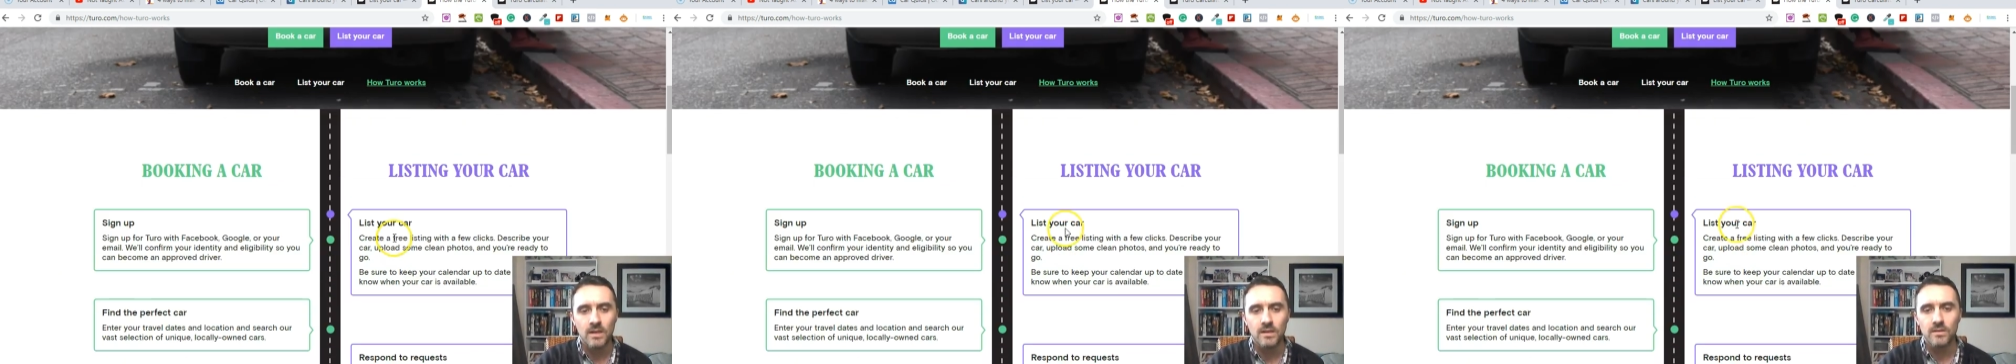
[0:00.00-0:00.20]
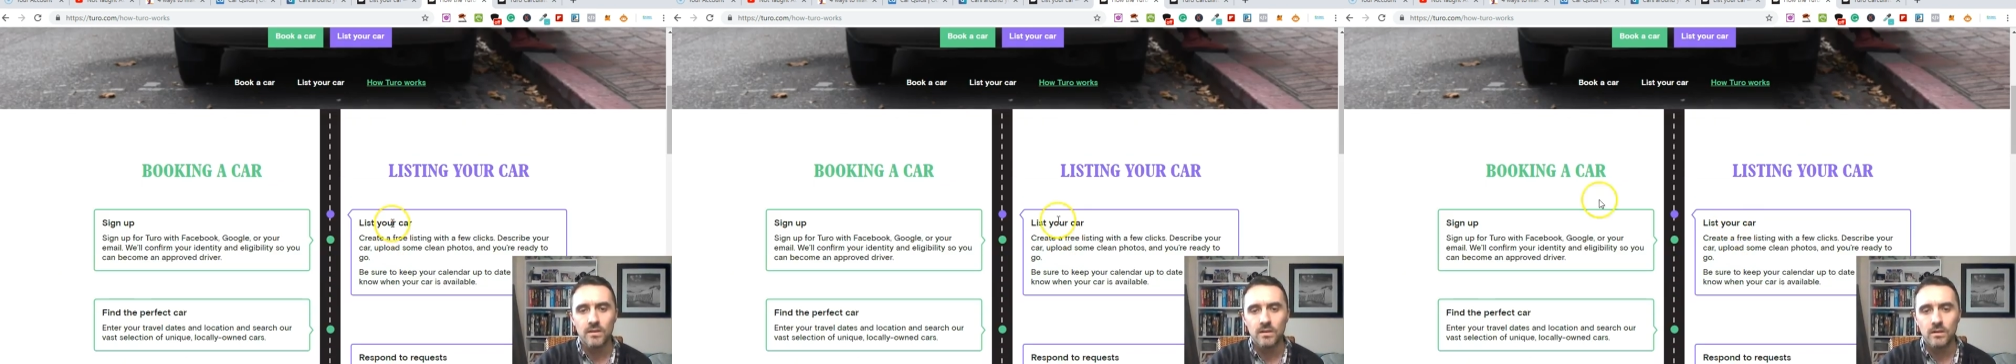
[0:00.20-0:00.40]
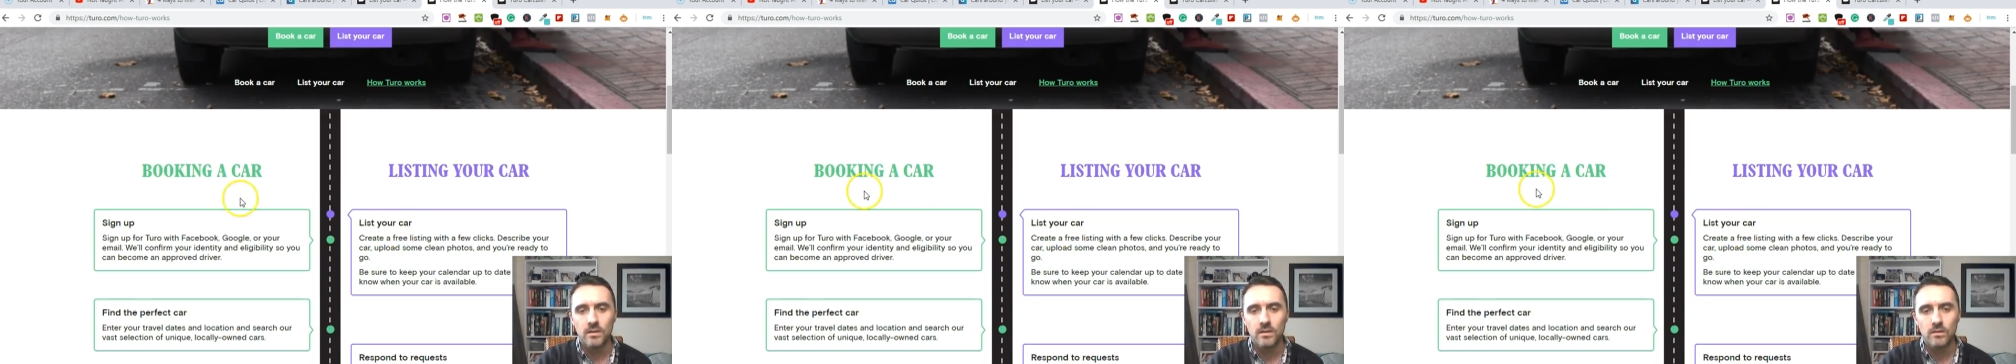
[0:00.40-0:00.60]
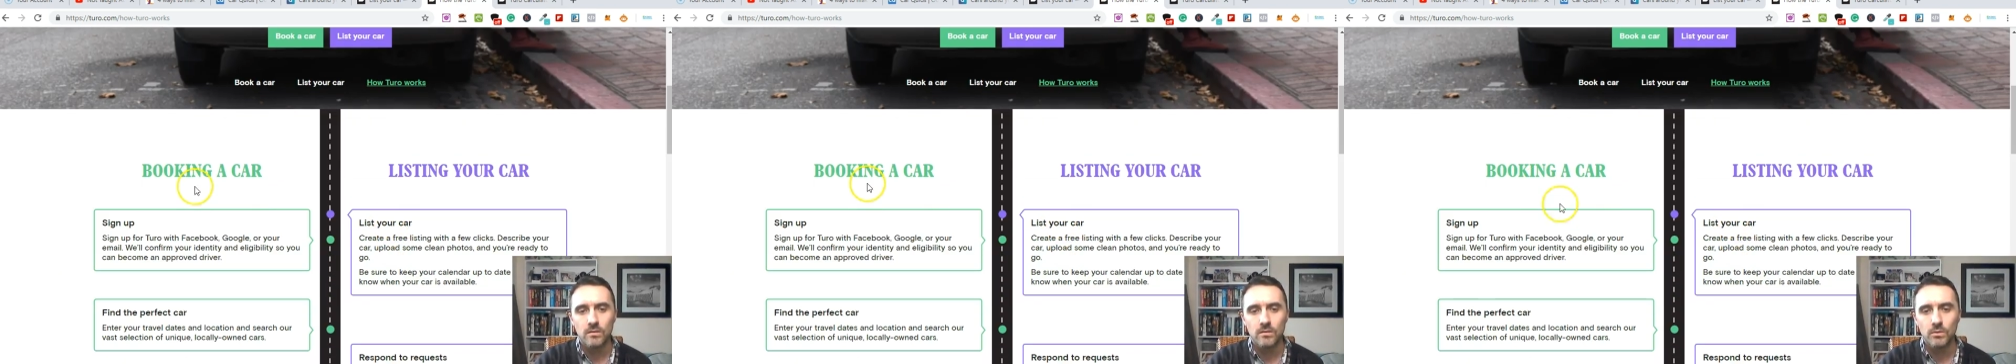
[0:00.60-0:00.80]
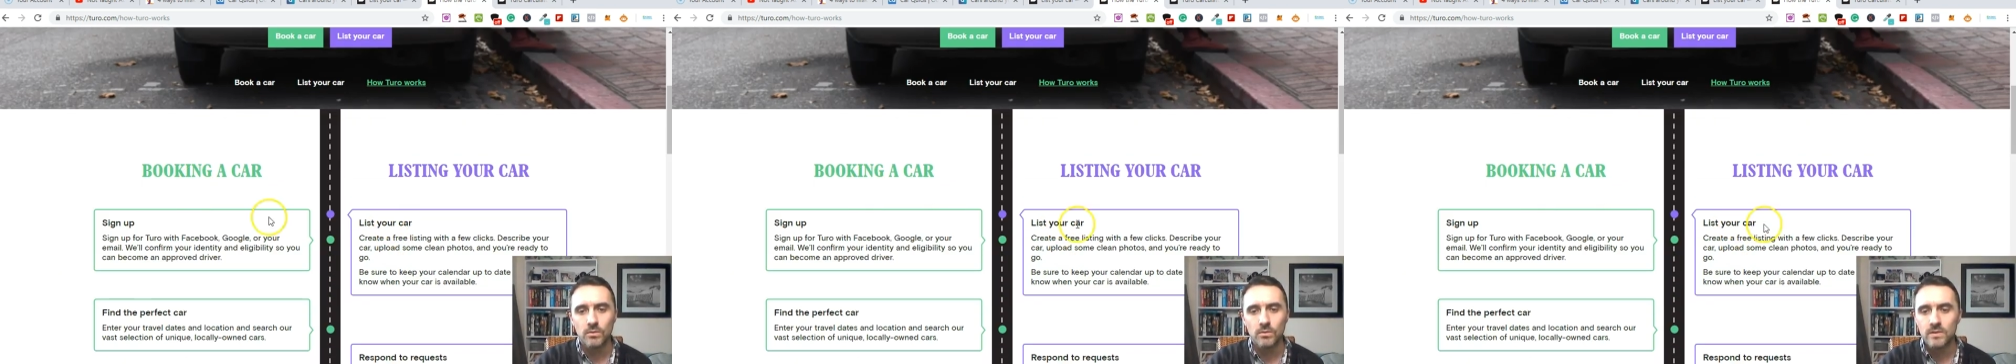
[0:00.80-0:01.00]
So
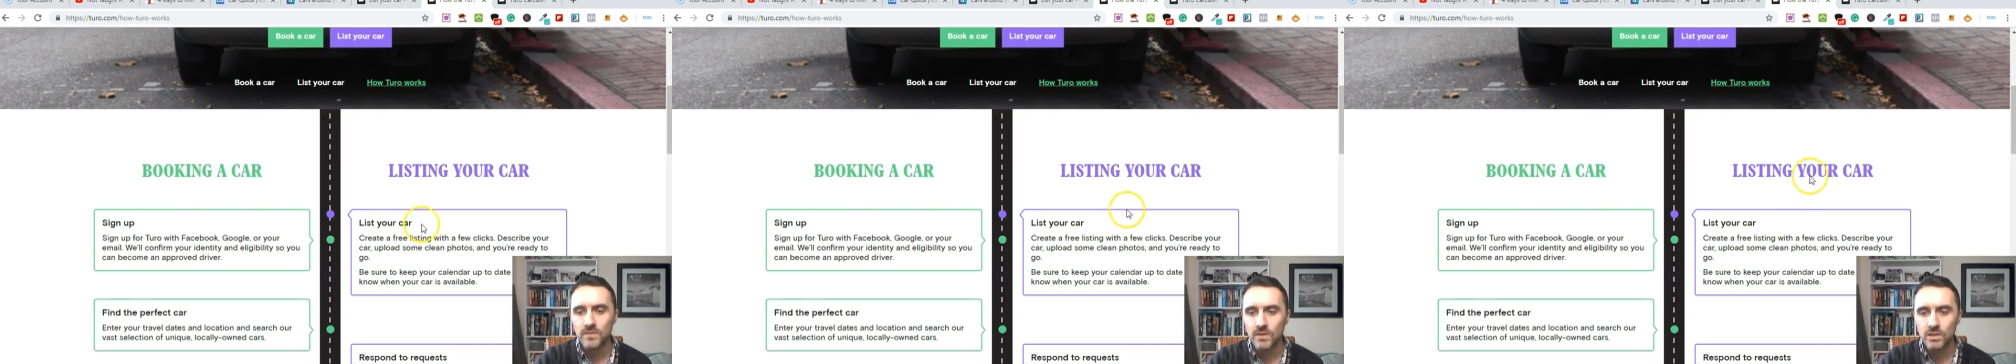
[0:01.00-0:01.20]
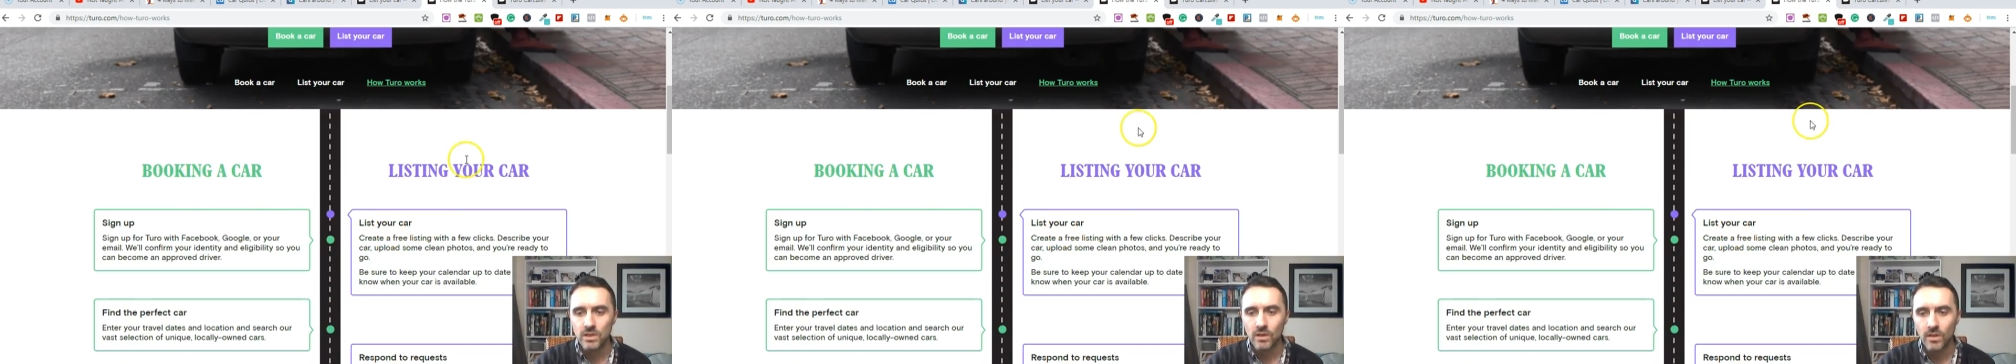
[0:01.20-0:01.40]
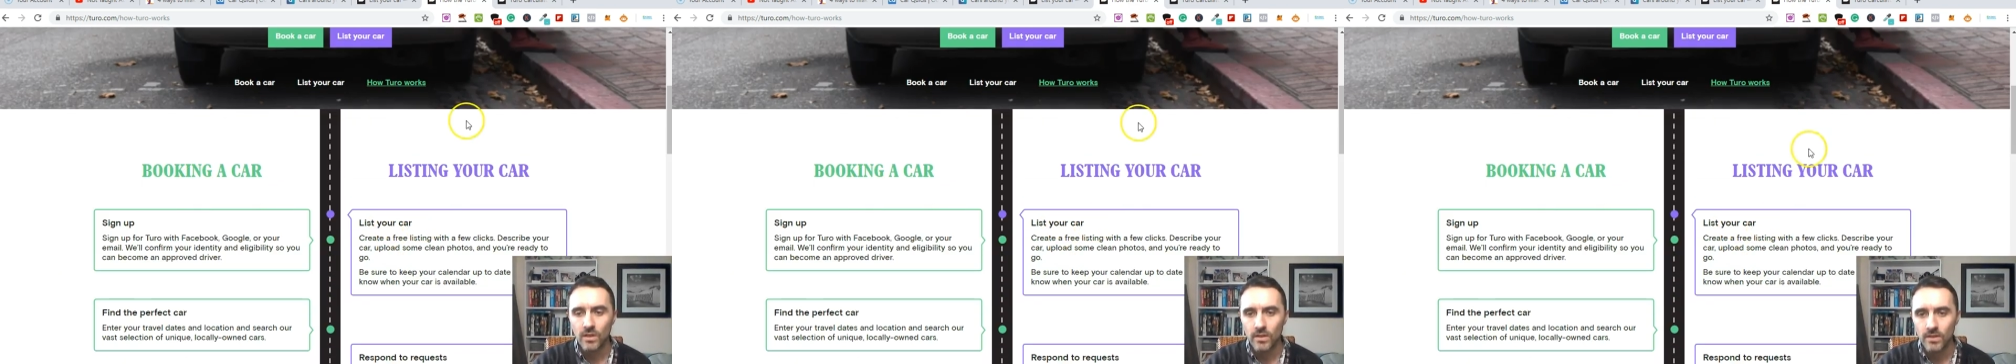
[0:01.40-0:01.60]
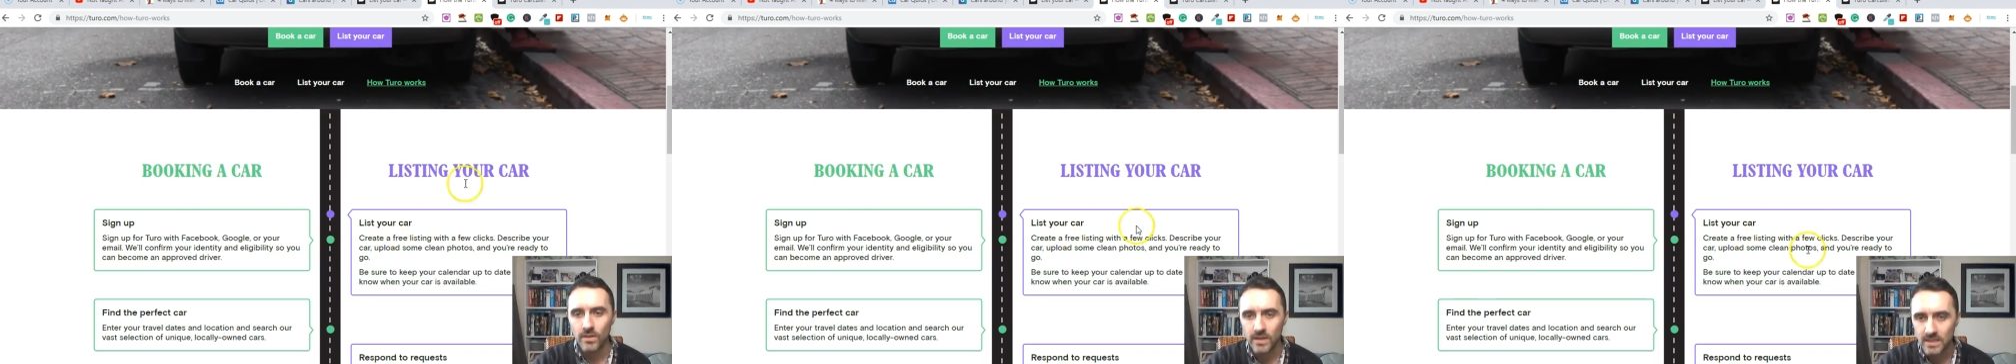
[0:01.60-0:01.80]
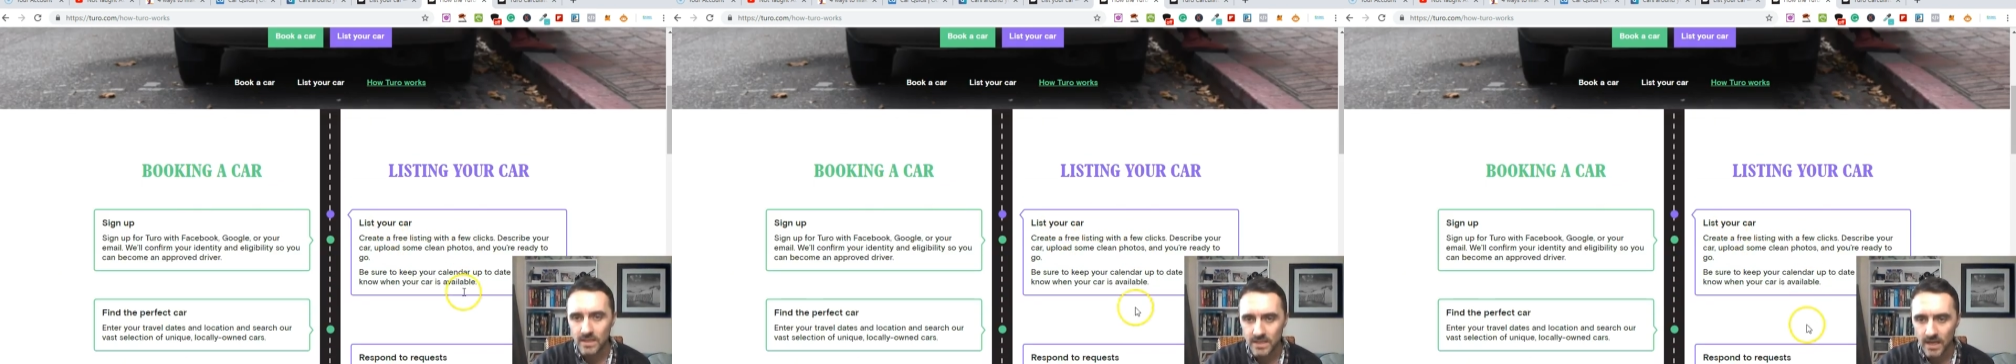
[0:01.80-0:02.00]
you want to focus on
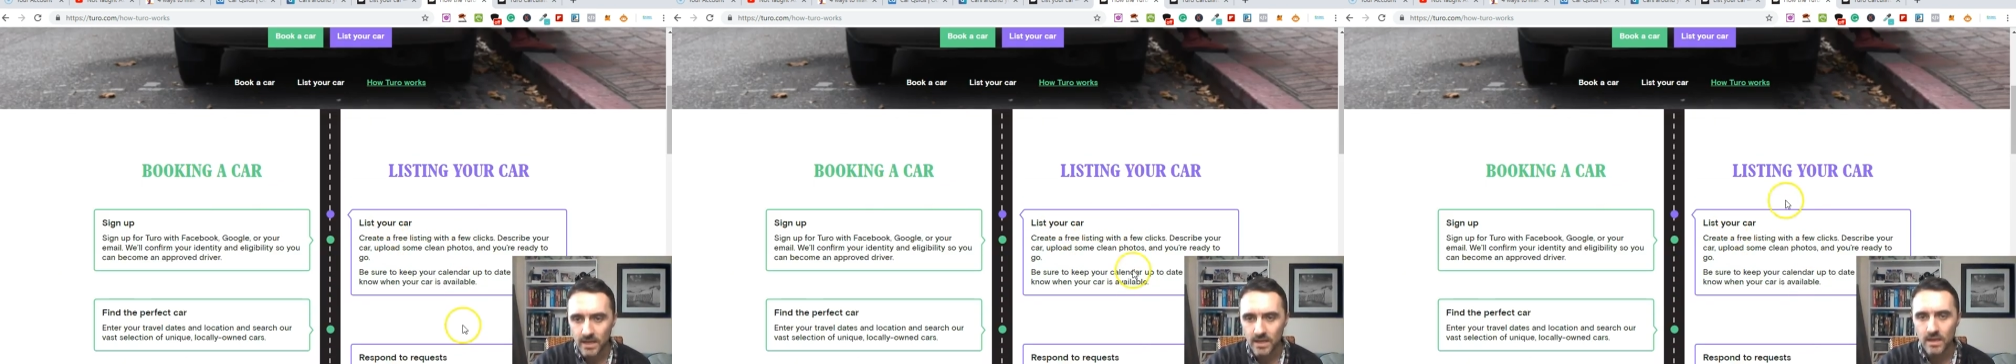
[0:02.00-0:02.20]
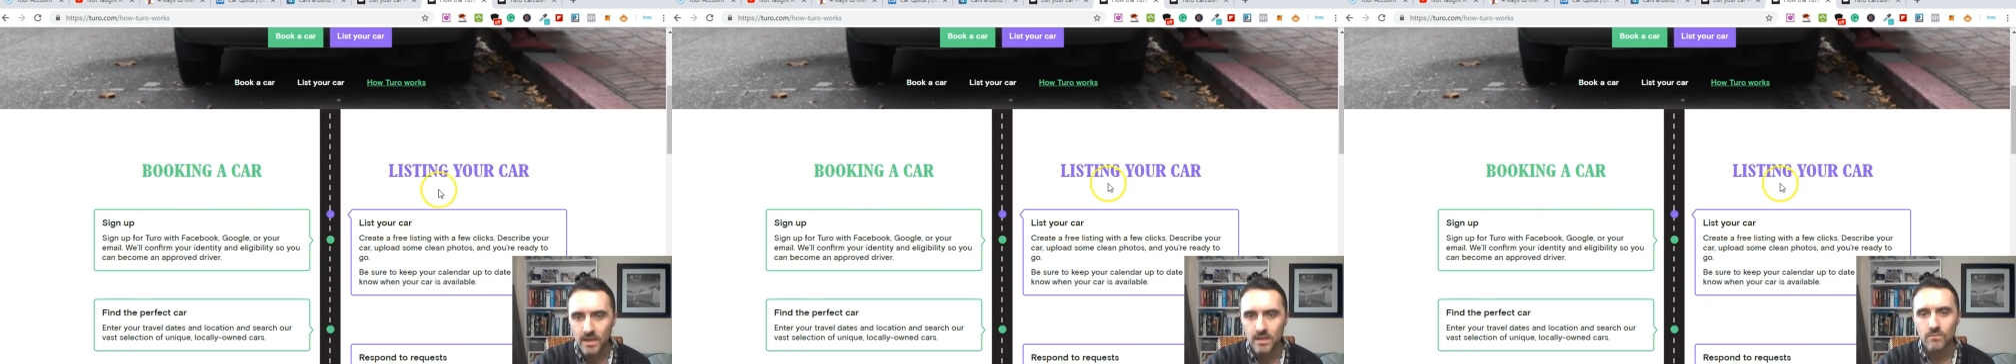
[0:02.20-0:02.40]
this side here,